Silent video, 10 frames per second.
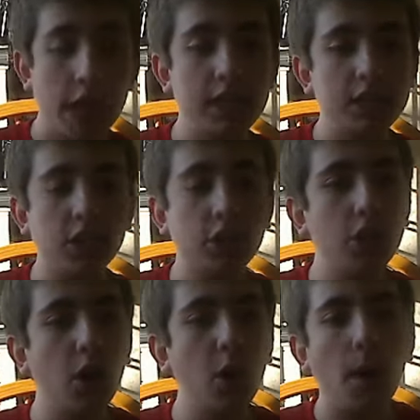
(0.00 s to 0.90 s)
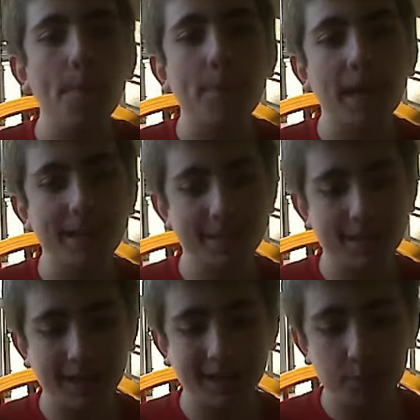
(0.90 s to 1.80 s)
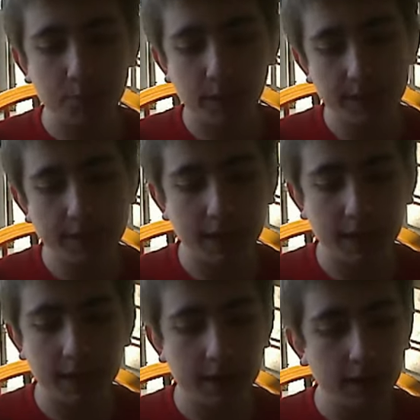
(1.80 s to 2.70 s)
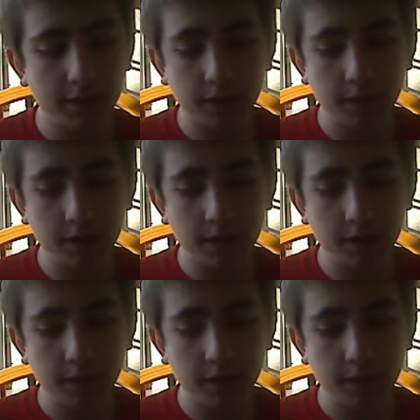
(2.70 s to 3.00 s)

It's so amazing, breathtaking.